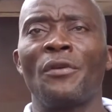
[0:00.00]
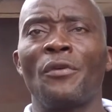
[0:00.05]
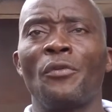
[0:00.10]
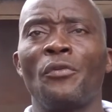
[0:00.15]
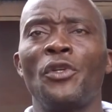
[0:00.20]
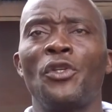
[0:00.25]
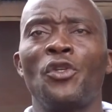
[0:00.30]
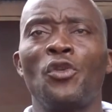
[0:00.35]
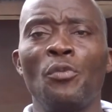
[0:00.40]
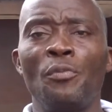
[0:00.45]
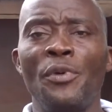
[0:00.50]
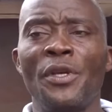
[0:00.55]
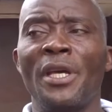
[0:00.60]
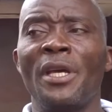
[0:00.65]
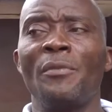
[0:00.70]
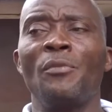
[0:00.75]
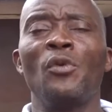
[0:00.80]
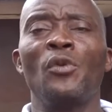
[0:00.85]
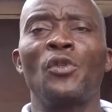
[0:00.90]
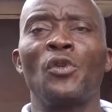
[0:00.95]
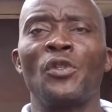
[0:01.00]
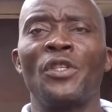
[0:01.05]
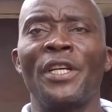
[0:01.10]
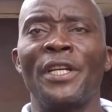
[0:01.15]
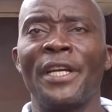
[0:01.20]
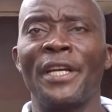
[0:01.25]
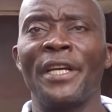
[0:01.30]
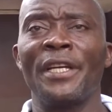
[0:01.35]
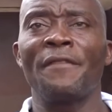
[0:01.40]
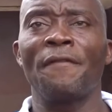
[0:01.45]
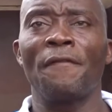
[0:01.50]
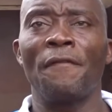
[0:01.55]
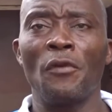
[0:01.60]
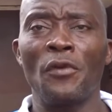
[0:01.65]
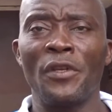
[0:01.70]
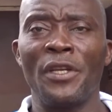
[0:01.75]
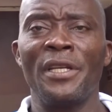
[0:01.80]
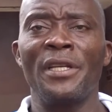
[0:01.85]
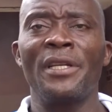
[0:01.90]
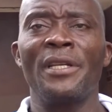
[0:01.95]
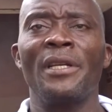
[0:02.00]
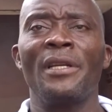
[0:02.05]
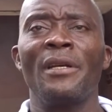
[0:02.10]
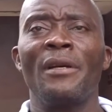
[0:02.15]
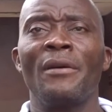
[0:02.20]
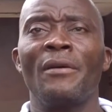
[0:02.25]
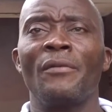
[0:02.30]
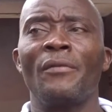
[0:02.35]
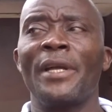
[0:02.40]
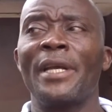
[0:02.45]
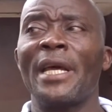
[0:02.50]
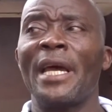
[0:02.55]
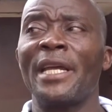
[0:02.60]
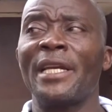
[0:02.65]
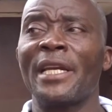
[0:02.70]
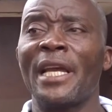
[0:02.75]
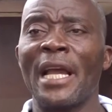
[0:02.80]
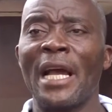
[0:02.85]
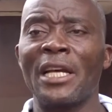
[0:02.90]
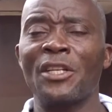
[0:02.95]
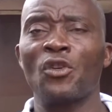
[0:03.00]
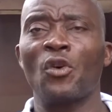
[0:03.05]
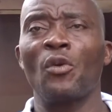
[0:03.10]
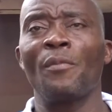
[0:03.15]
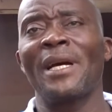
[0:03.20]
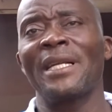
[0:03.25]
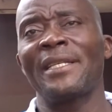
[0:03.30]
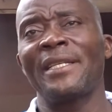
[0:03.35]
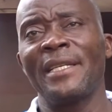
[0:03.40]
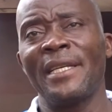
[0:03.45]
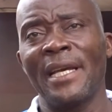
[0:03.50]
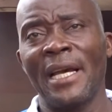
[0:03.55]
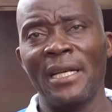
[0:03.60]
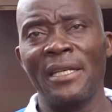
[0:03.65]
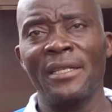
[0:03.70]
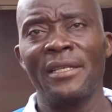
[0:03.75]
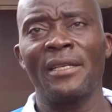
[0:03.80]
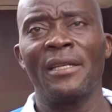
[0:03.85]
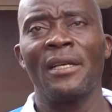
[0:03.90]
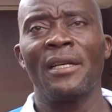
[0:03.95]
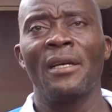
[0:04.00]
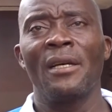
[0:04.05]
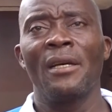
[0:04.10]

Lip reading: We should be able to generate funding, whether in cash or materials,